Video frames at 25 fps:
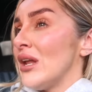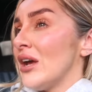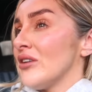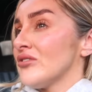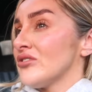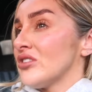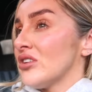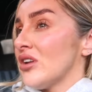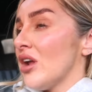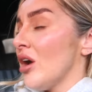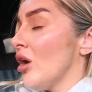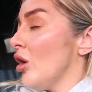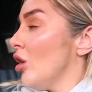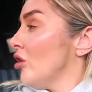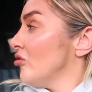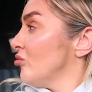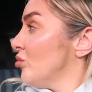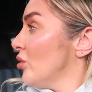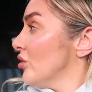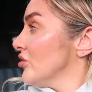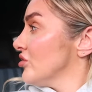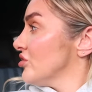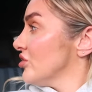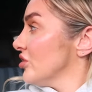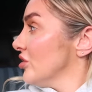left at like
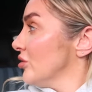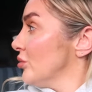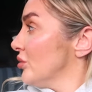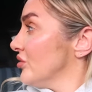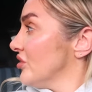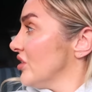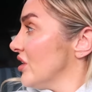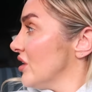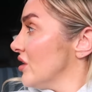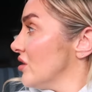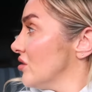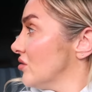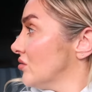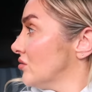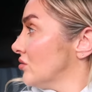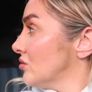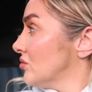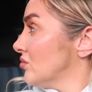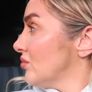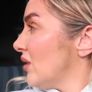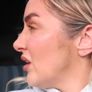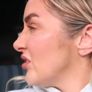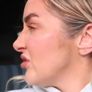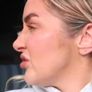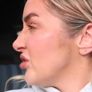1:30, was it?
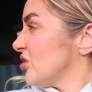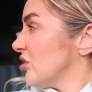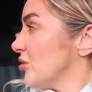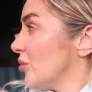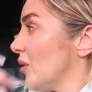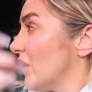About 2